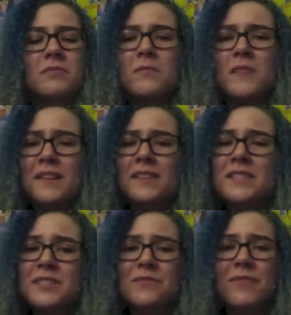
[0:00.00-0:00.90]
then
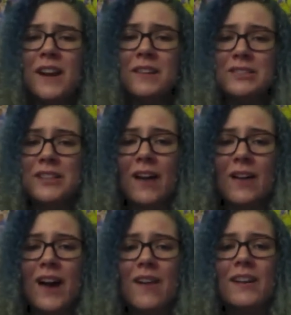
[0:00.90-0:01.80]
final shout
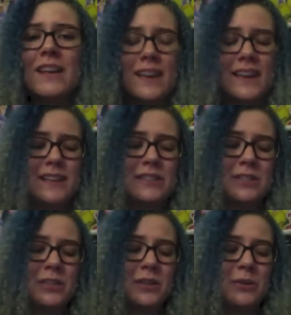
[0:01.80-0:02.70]
out is
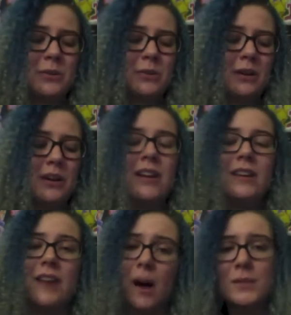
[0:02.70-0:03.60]
to
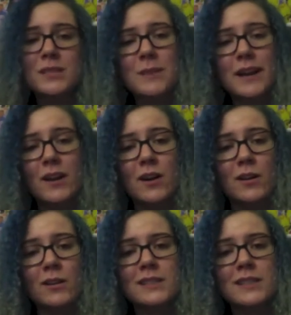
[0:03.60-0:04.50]
Yama
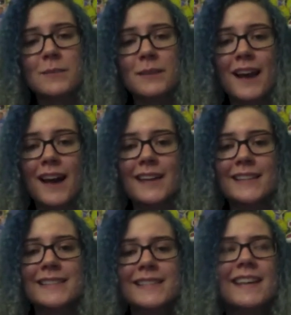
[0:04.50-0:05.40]
Tomatoes,
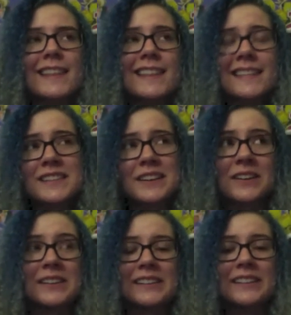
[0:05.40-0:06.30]
because this
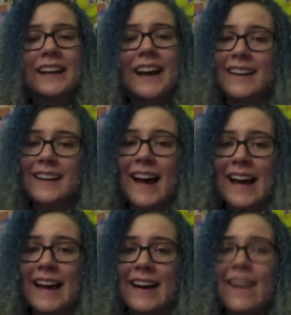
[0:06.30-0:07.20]
girl and
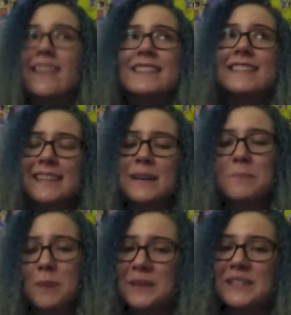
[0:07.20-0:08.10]
I are the
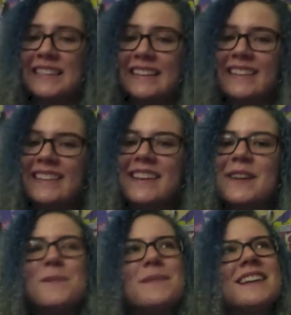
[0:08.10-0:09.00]
same person,
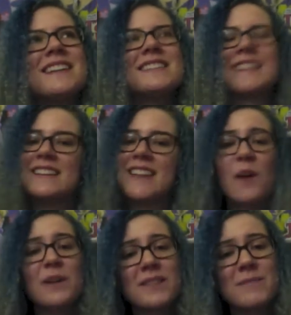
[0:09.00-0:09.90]
because
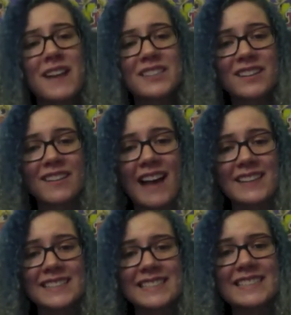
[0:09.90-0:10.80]
now we have matching
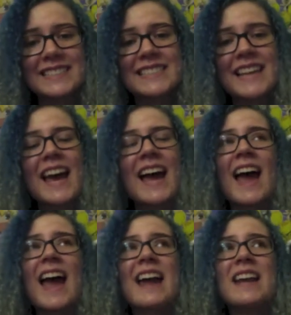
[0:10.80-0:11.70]
glasses,
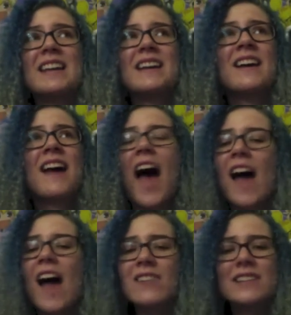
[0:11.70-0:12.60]
and
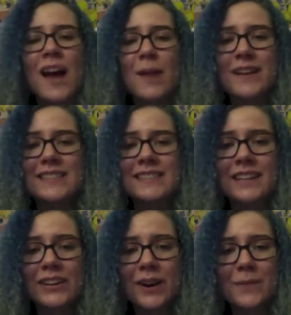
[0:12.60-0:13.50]
every time I see
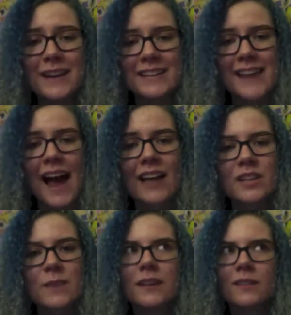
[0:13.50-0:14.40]
her on my dash,
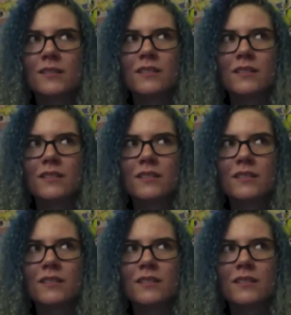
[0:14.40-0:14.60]
I'm like,